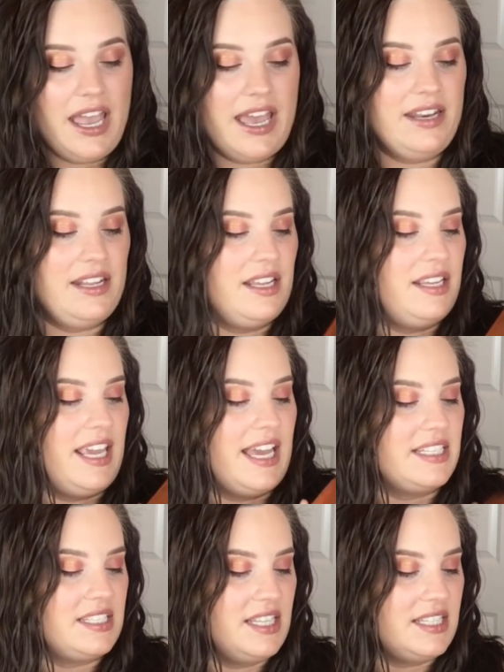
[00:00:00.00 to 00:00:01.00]
And
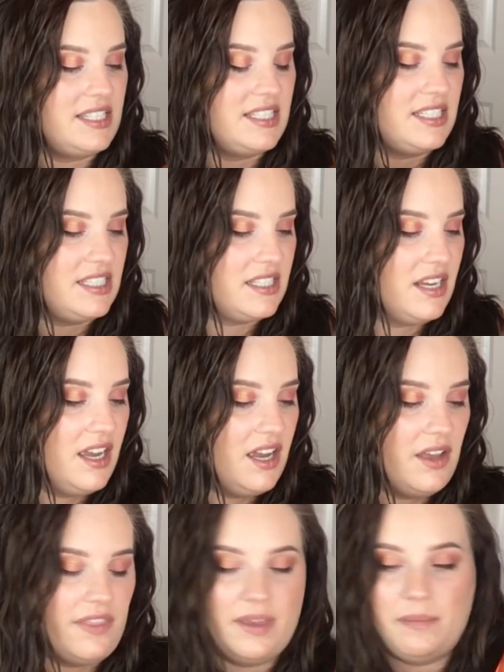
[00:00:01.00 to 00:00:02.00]
yes, this is
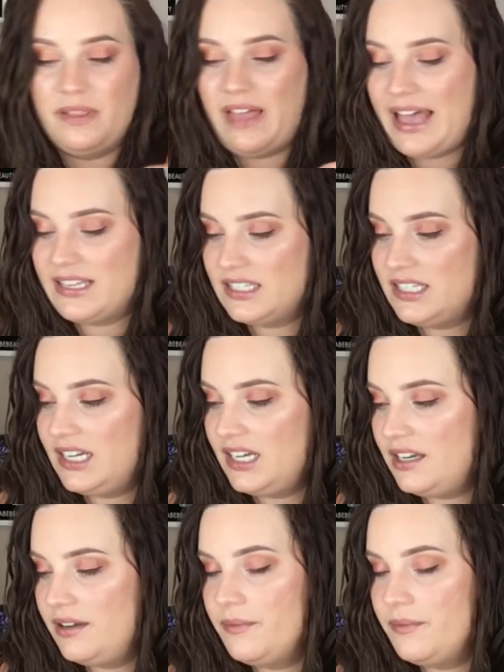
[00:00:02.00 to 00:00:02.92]
the plastic